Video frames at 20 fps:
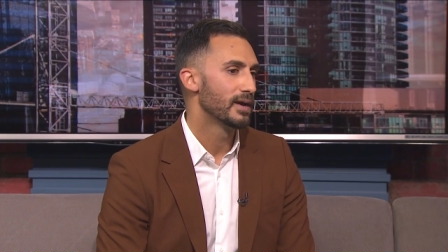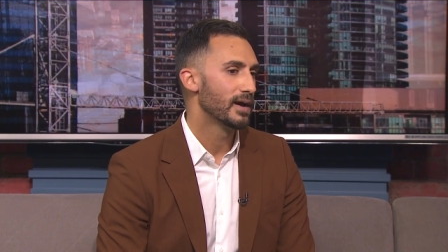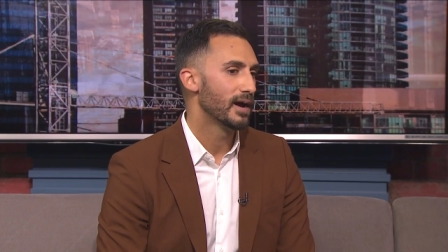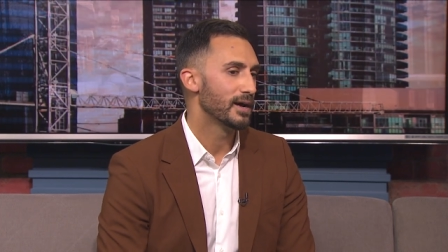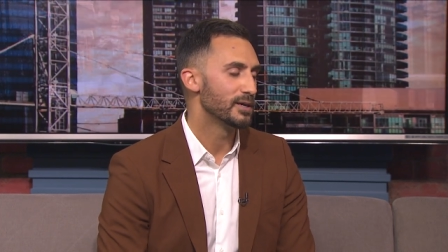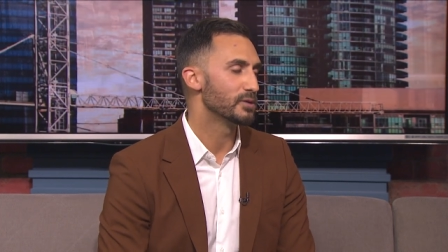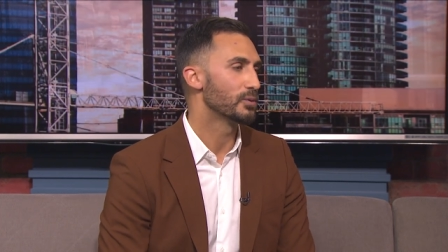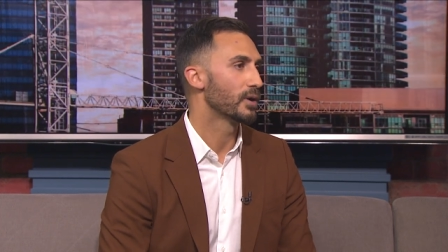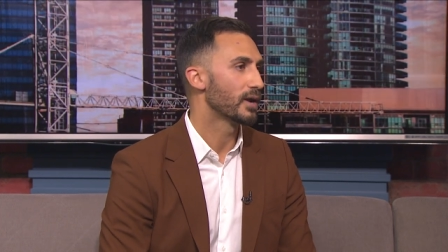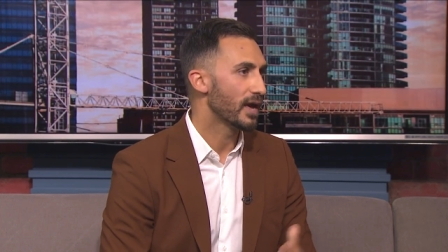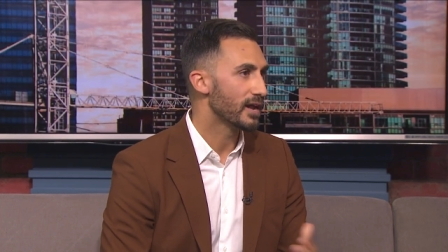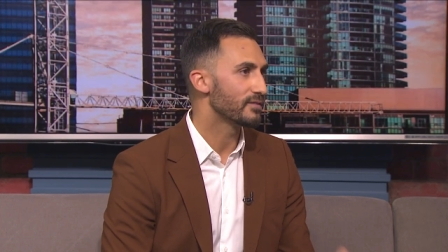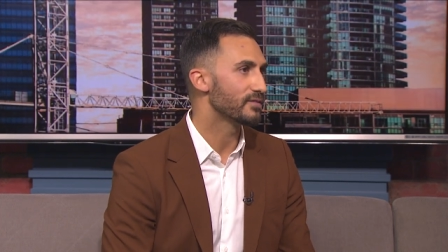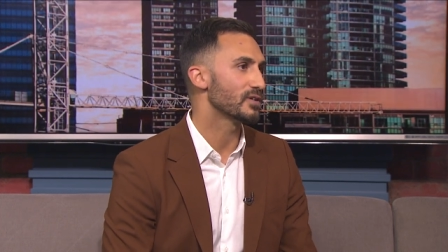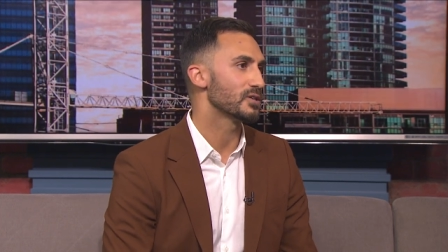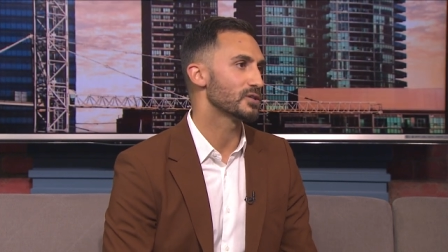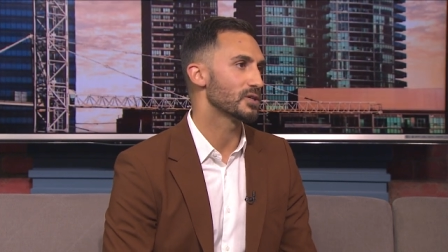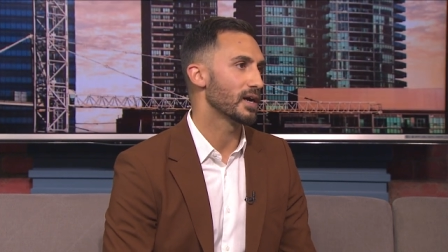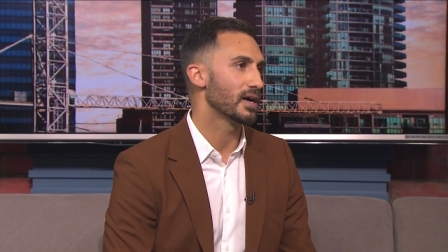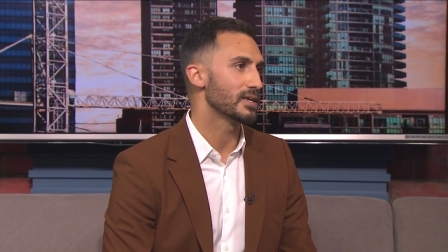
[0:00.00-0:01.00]
I do want to
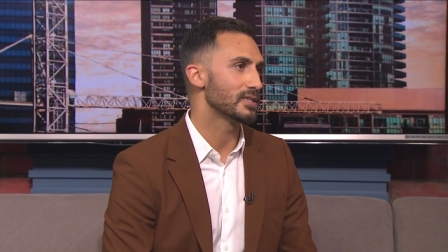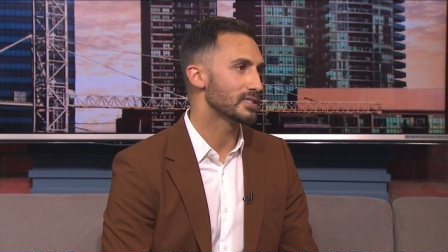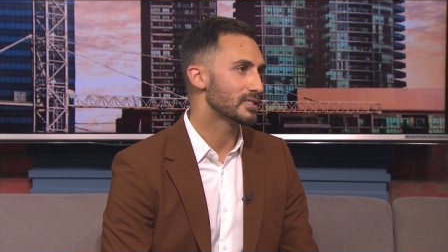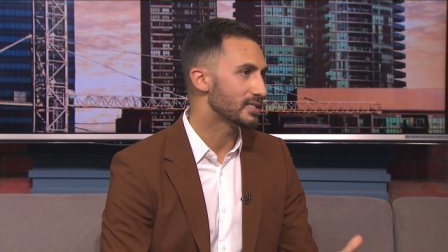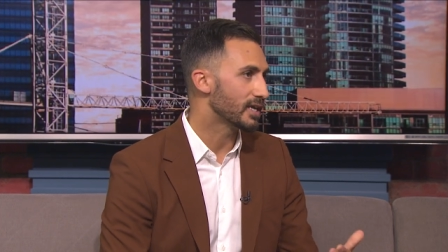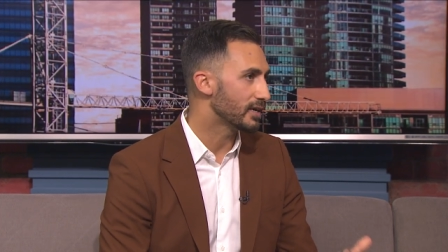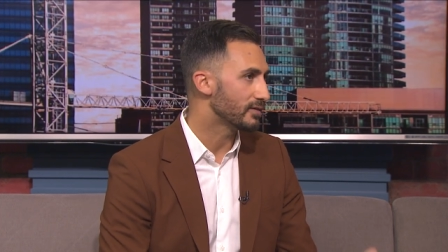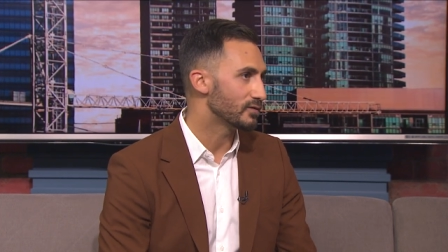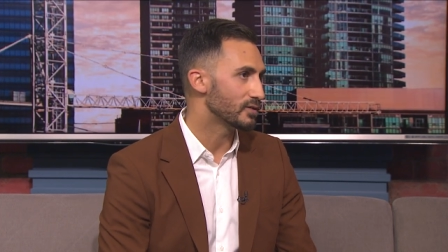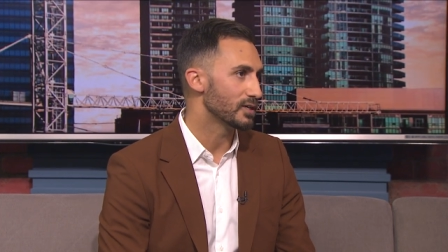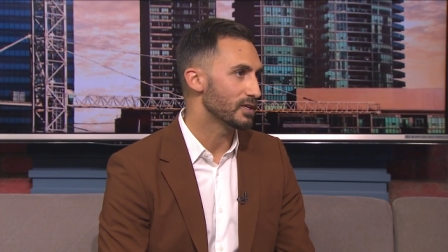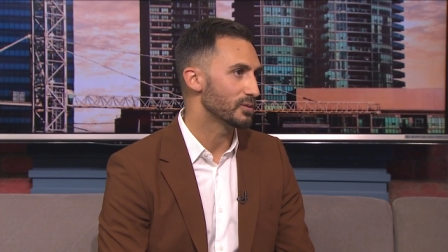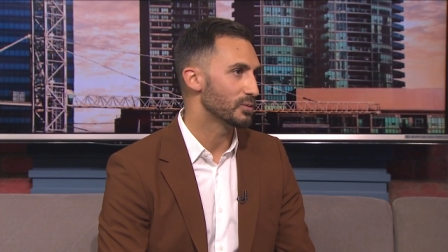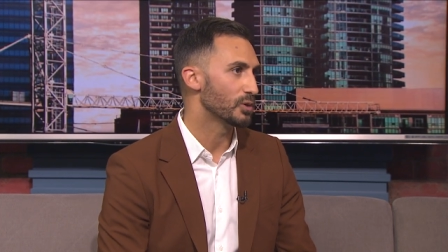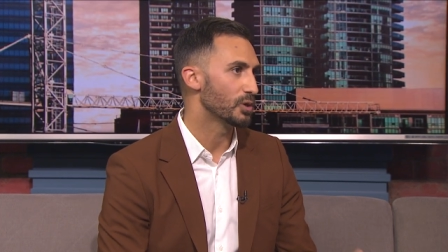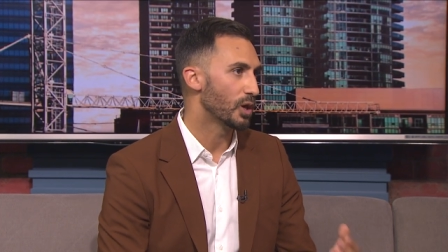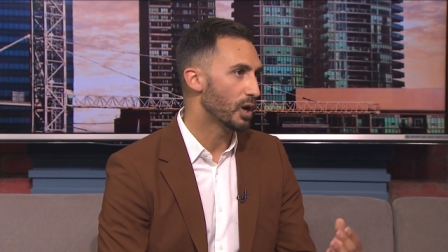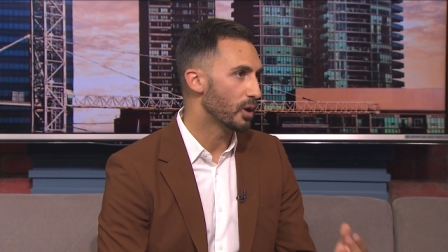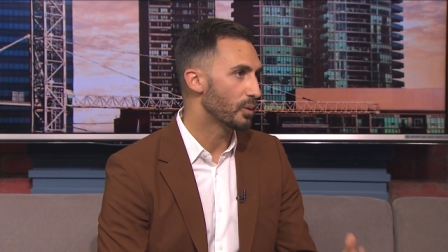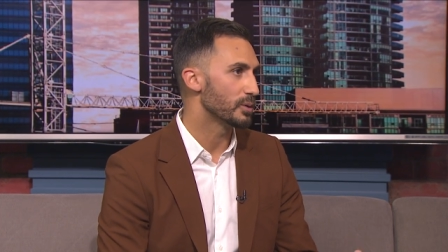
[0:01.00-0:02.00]
emphasize safety
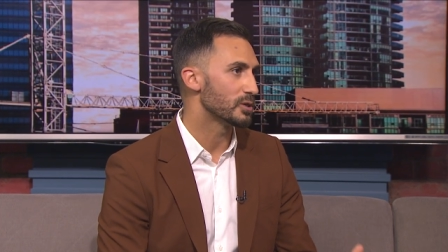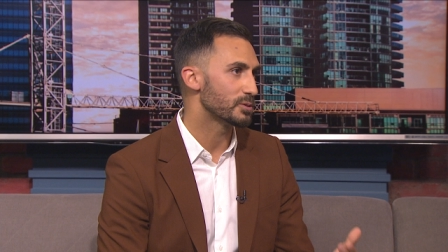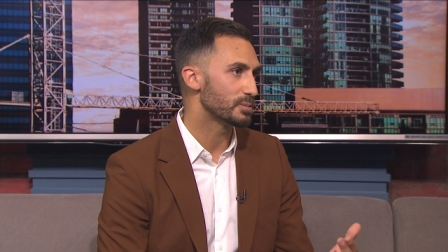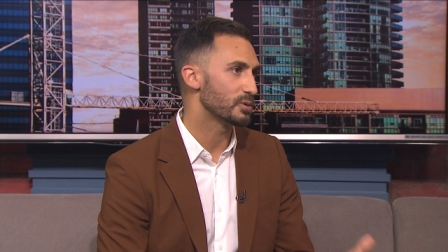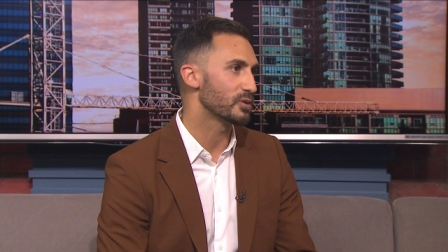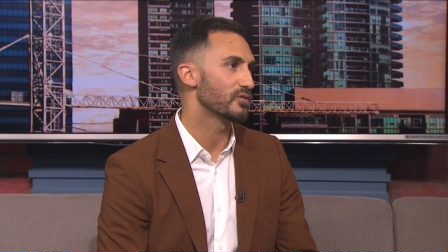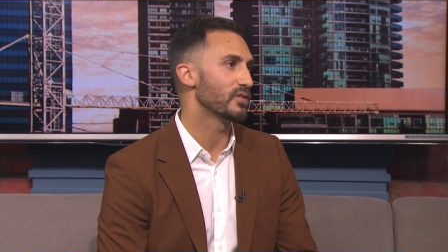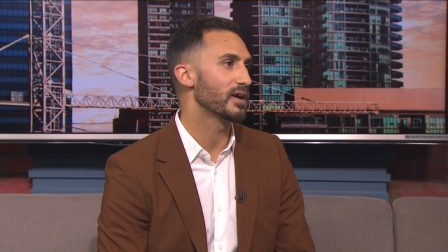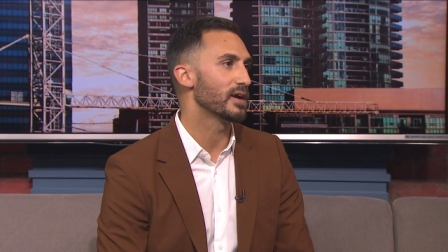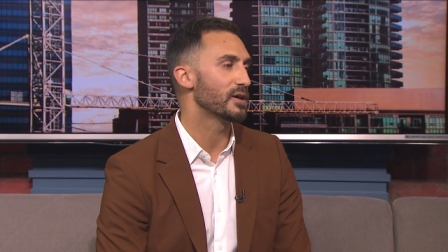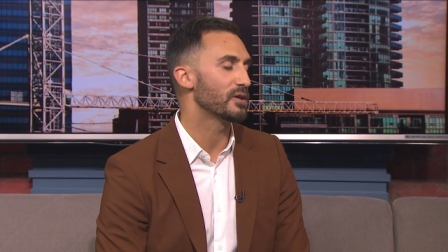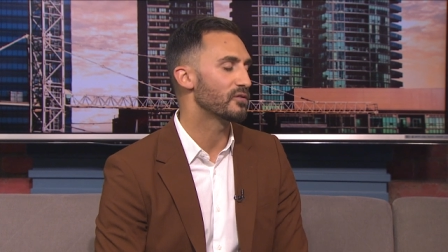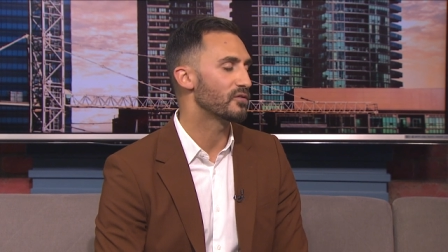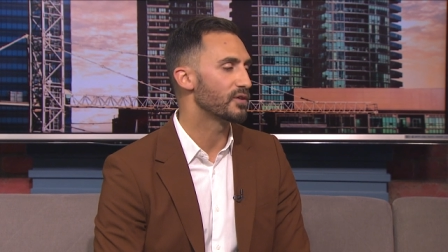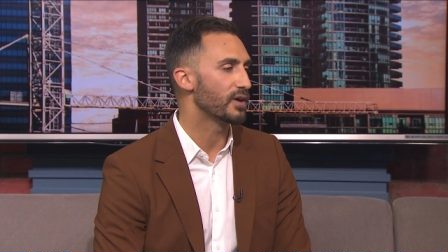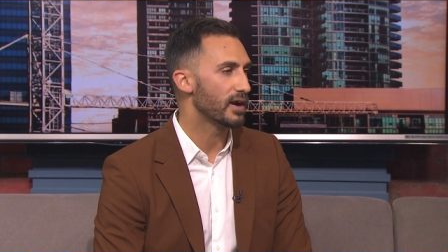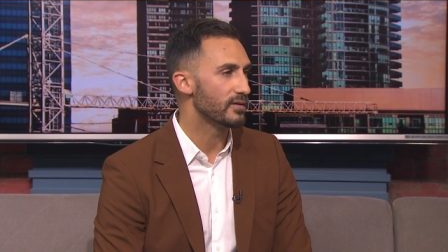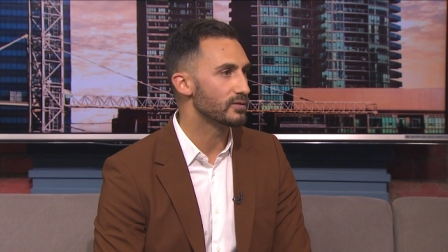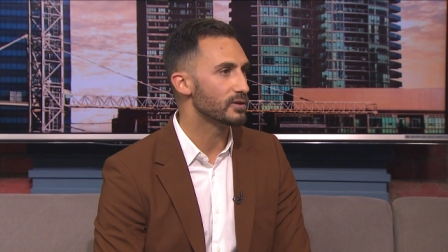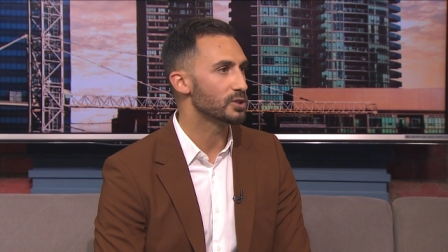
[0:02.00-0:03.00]
will always prevail
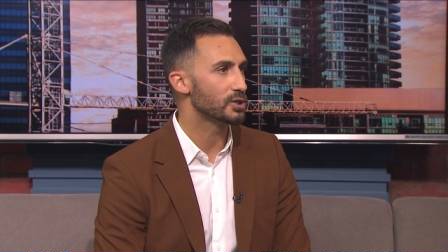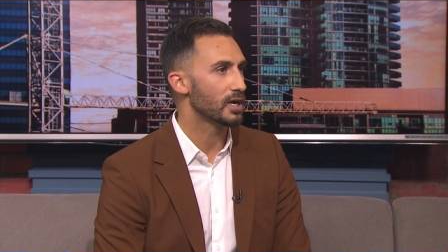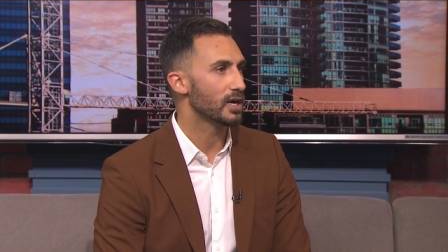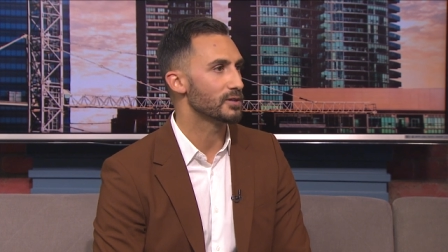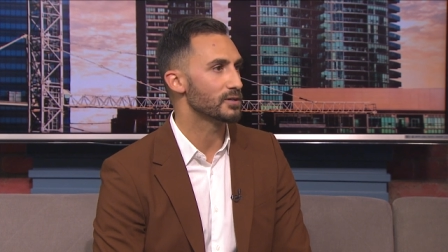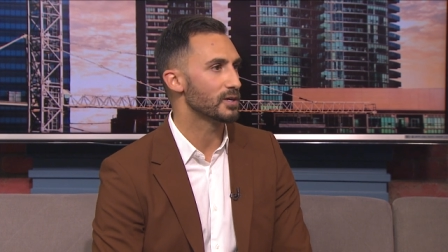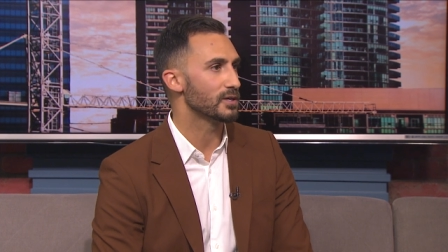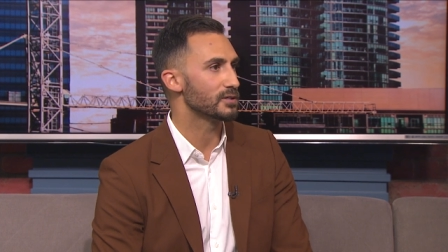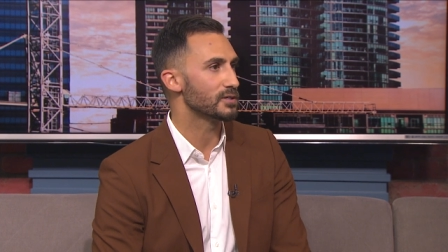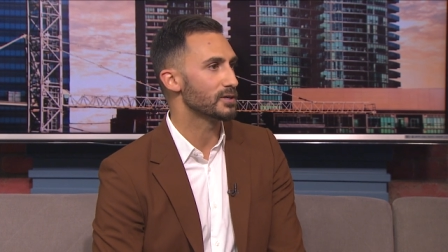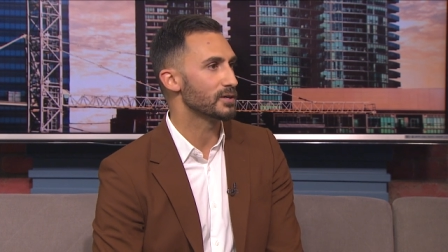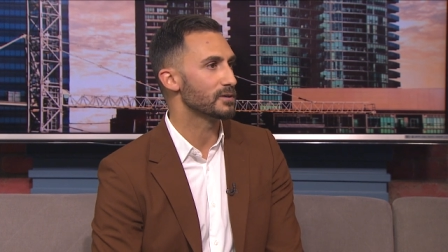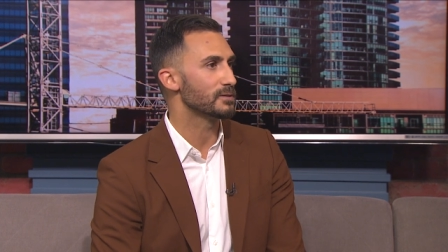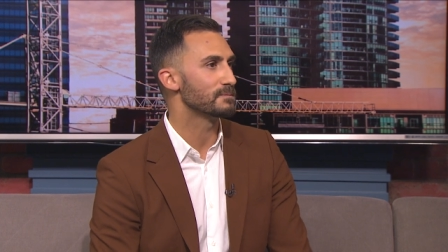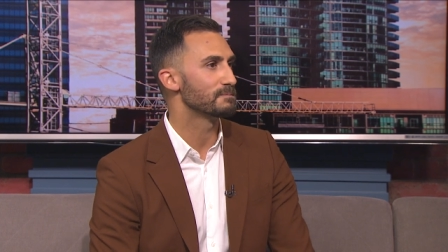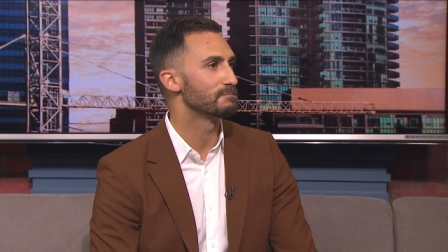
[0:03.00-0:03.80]
for every child in Ontario.